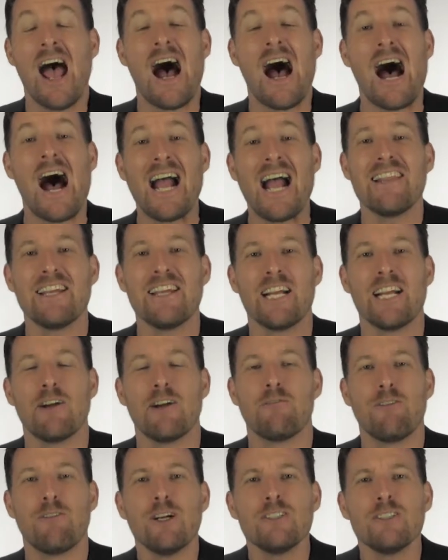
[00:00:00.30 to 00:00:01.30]
Hi there.
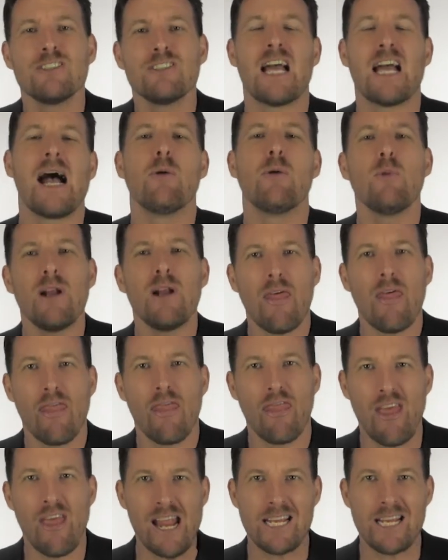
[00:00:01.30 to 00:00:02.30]
First, I want to
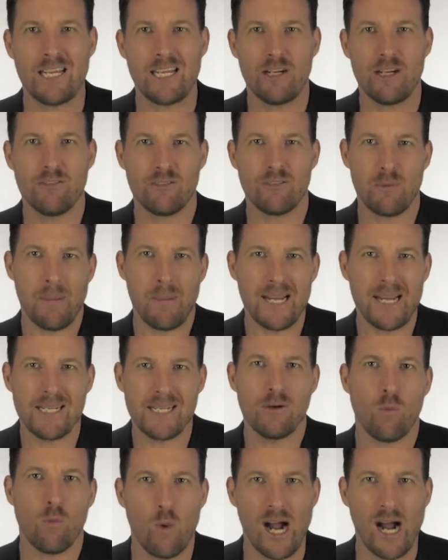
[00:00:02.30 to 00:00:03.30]
thank you for
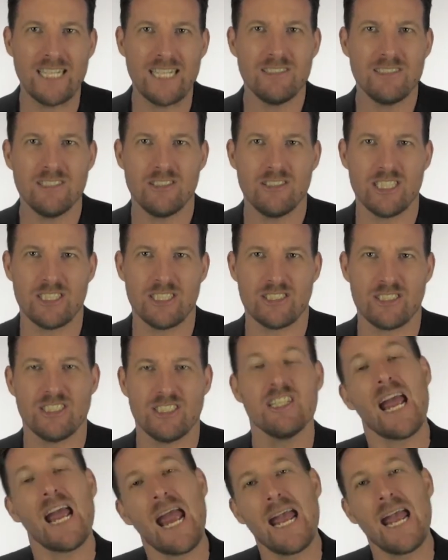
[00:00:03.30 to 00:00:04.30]
making a wise
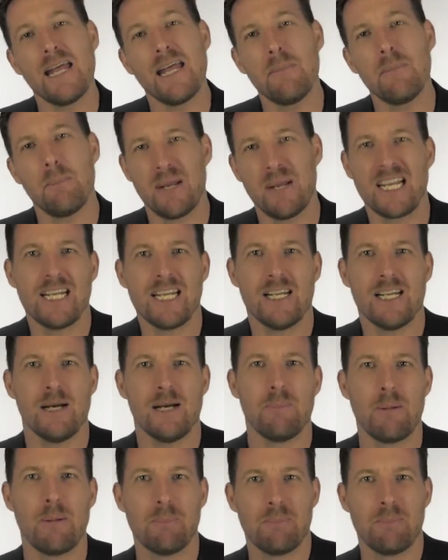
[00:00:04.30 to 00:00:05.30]
decision and picking
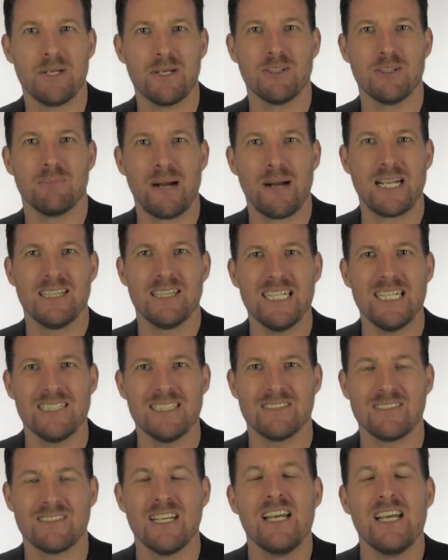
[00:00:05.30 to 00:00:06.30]
up Build My
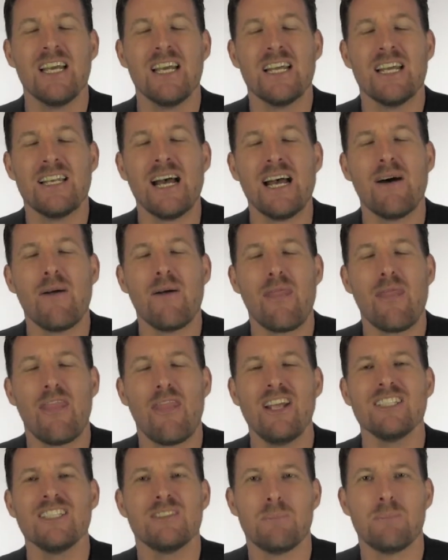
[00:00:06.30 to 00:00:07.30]
List. Now,
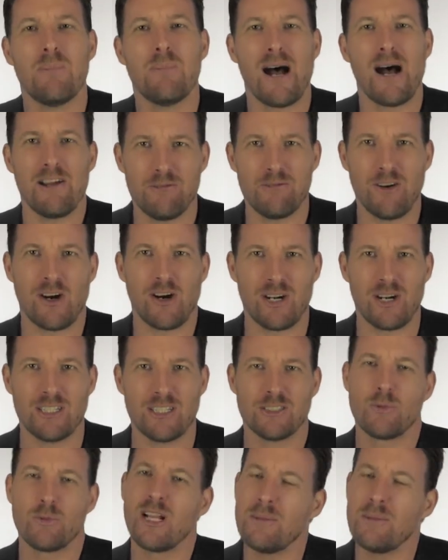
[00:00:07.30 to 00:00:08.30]
this by far
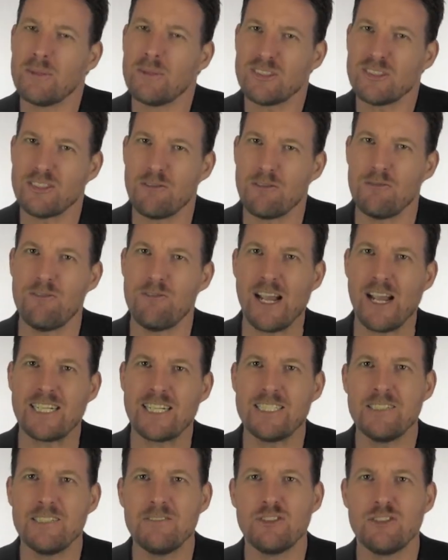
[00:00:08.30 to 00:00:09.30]
is one of the most
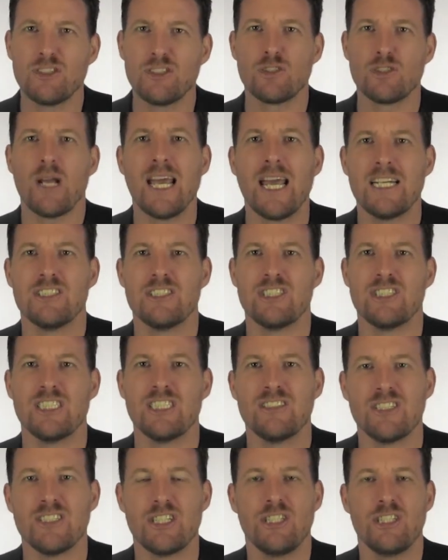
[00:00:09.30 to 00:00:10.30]
effective
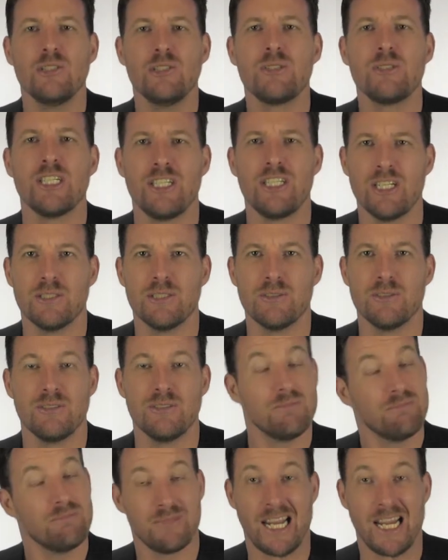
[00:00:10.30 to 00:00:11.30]
strategies you can
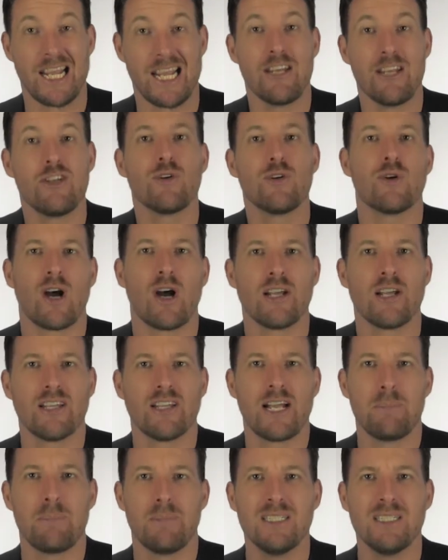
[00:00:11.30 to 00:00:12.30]
use in your
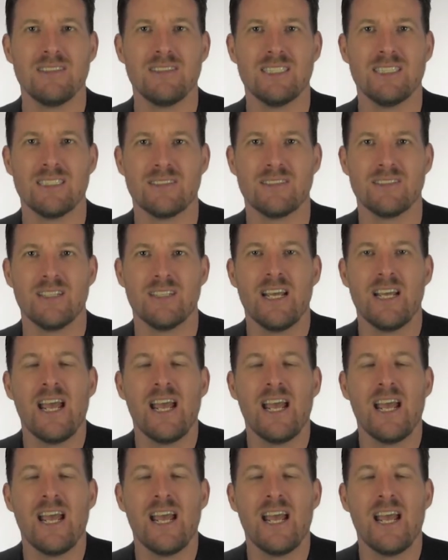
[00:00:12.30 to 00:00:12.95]
online business.